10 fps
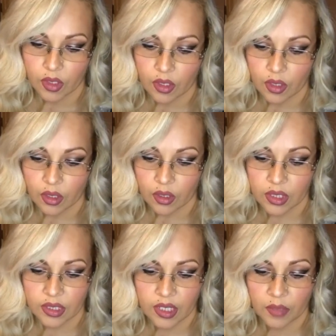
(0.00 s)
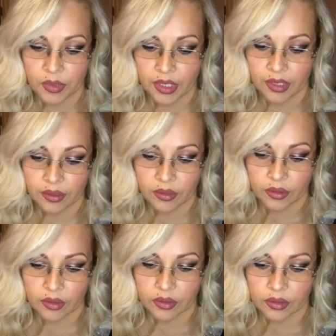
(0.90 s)
It's time to heal
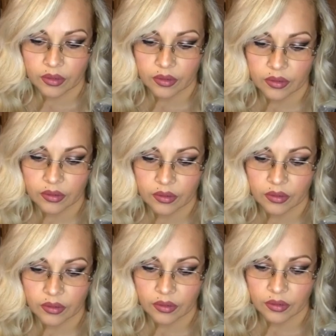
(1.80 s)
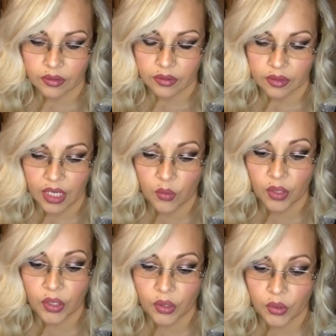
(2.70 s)
and
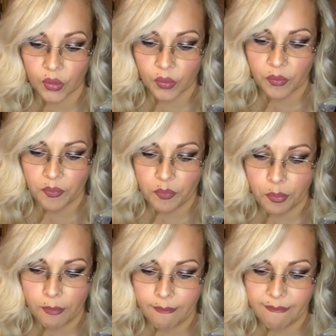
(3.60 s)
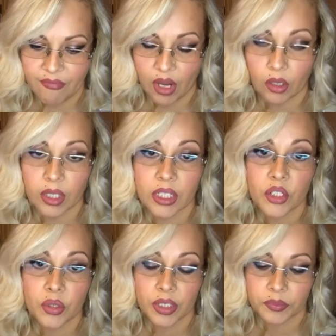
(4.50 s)
renew our country
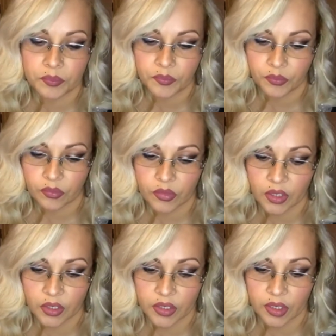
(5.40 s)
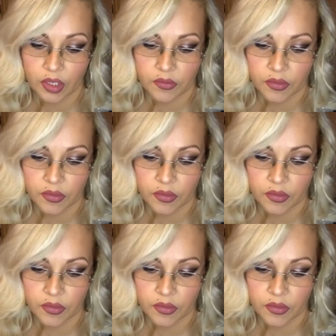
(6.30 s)
and ourselves.